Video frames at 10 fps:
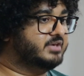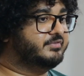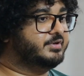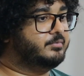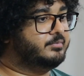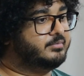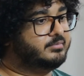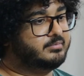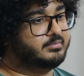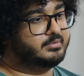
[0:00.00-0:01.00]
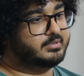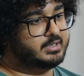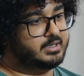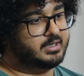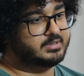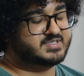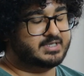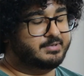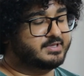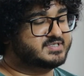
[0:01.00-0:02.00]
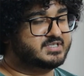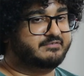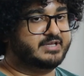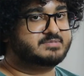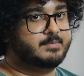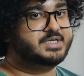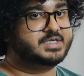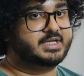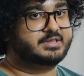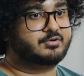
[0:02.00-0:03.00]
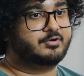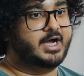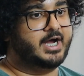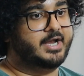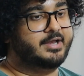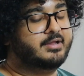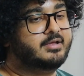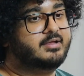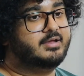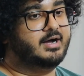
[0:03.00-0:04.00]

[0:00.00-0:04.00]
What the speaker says: given some of the stuff that's mentioned in the Quran,